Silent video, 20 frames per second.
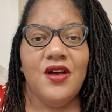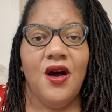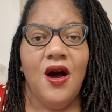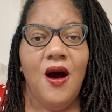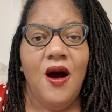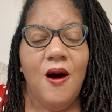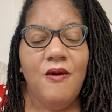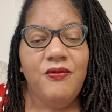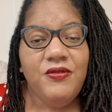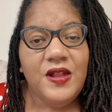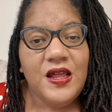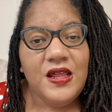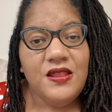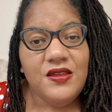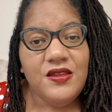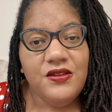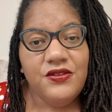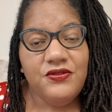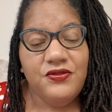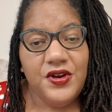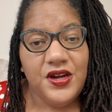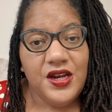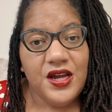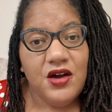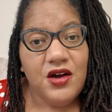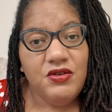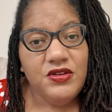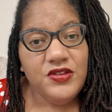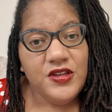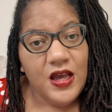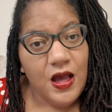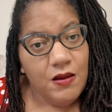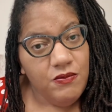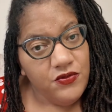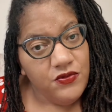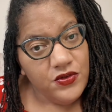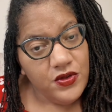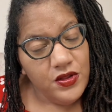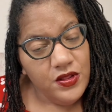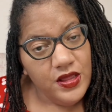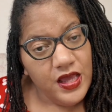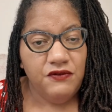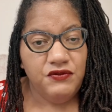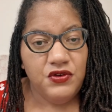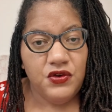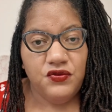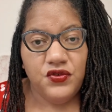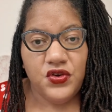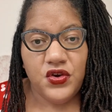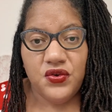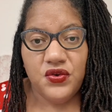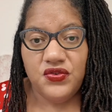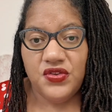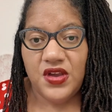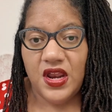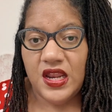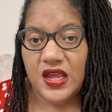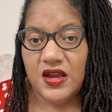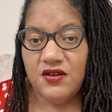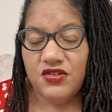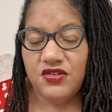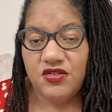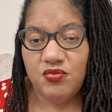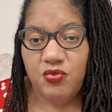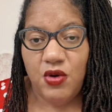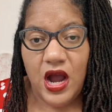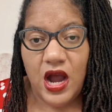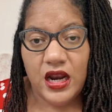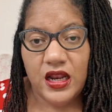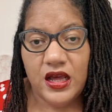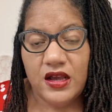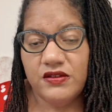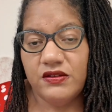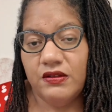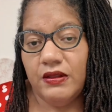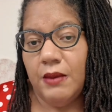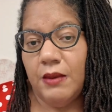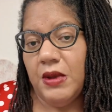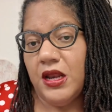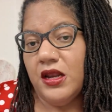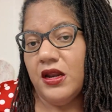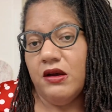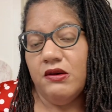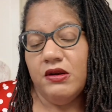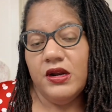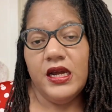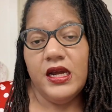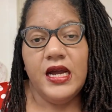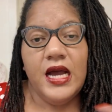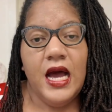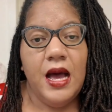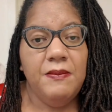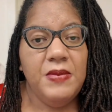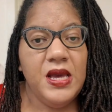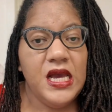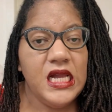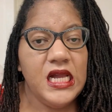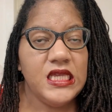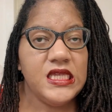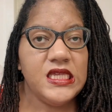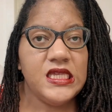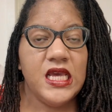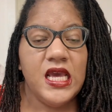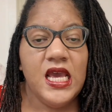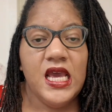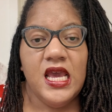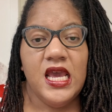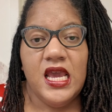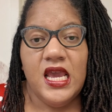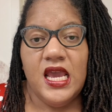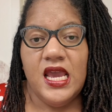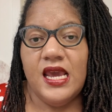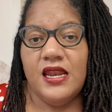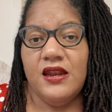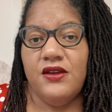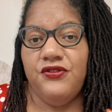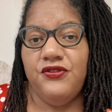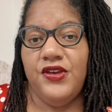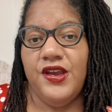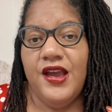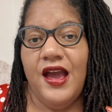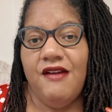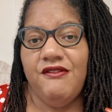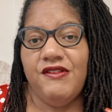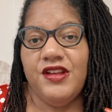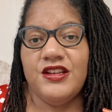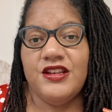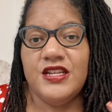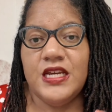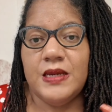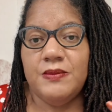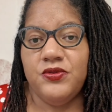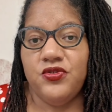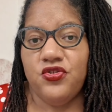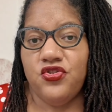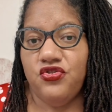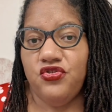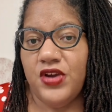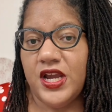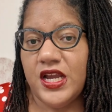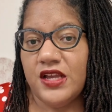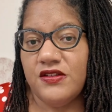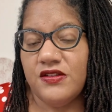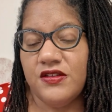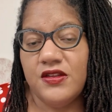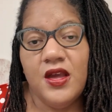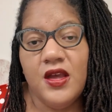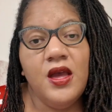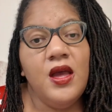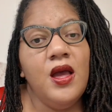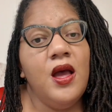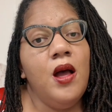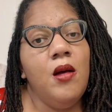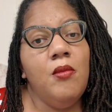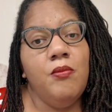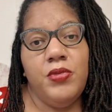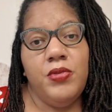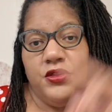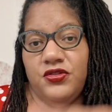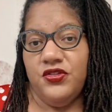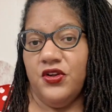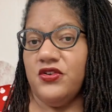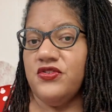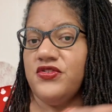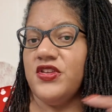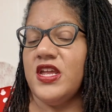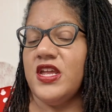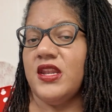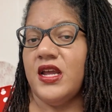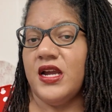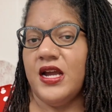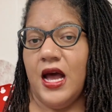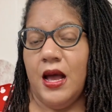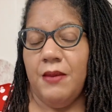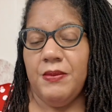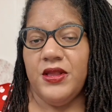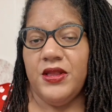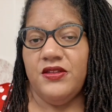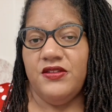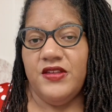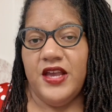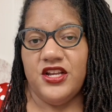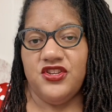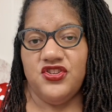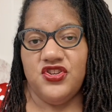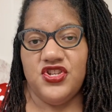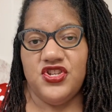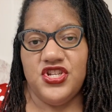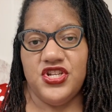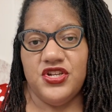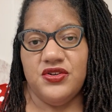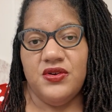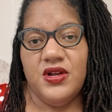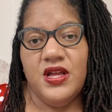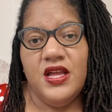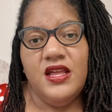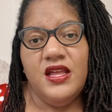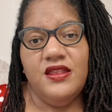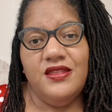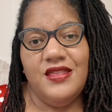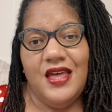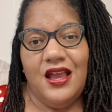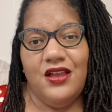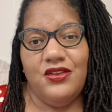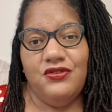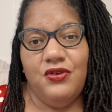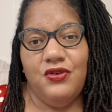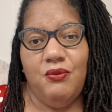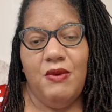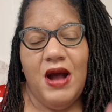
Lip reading: hopefully this video was helpful. If you've used any of these products, let me know in the comments. And if you have any tips or tricks, put those in the comment section too. Thanks for